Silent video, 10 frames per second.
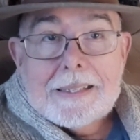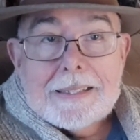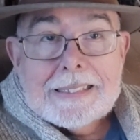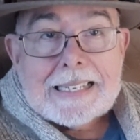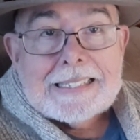
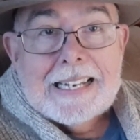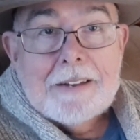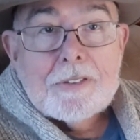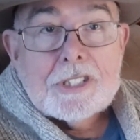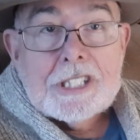Sixten
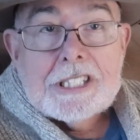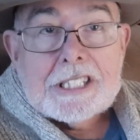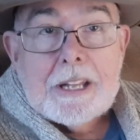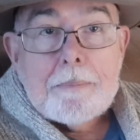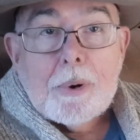Ivarsson's
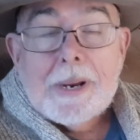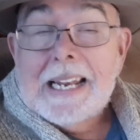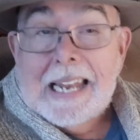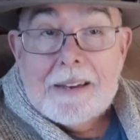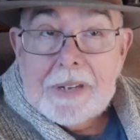number
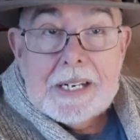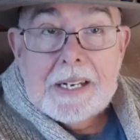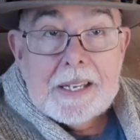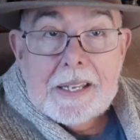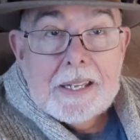11,
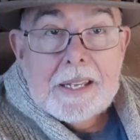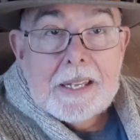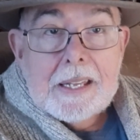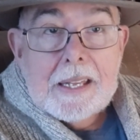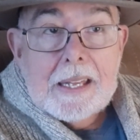
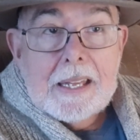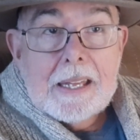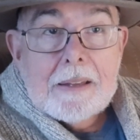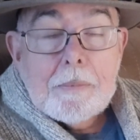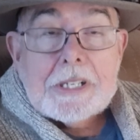
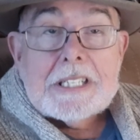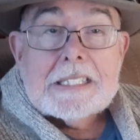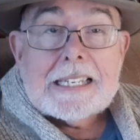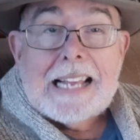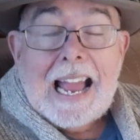which
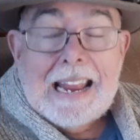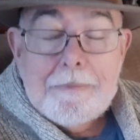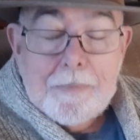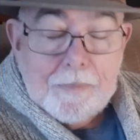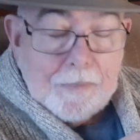is, I
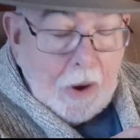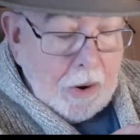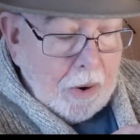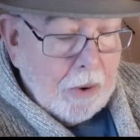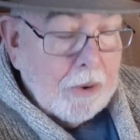
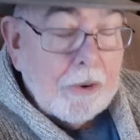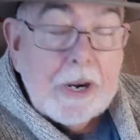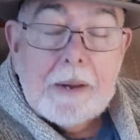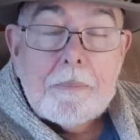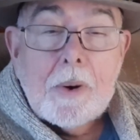heard
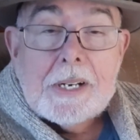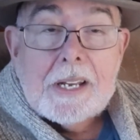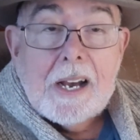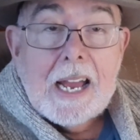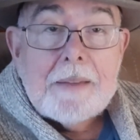at one
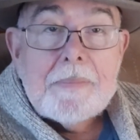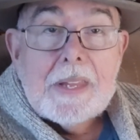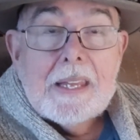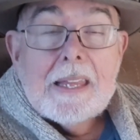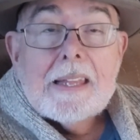time,
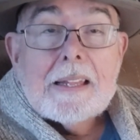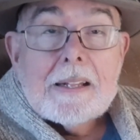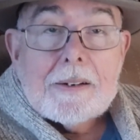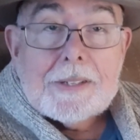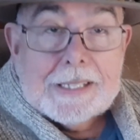
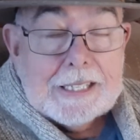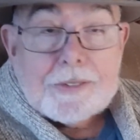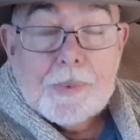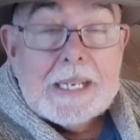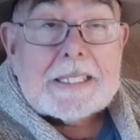
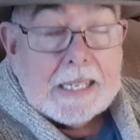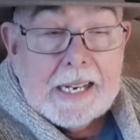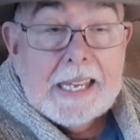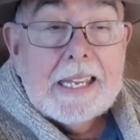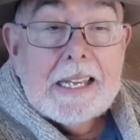just
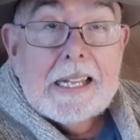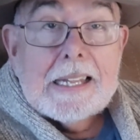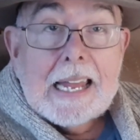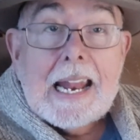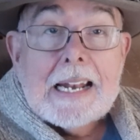recently,
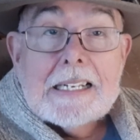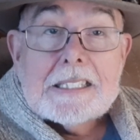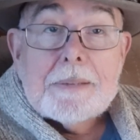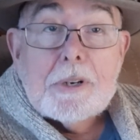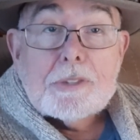that is
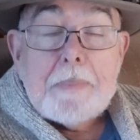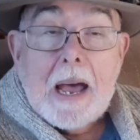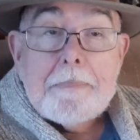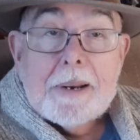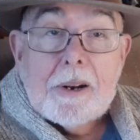the most
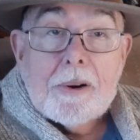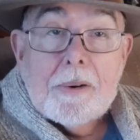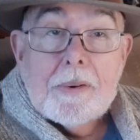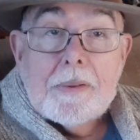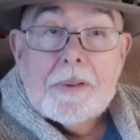popular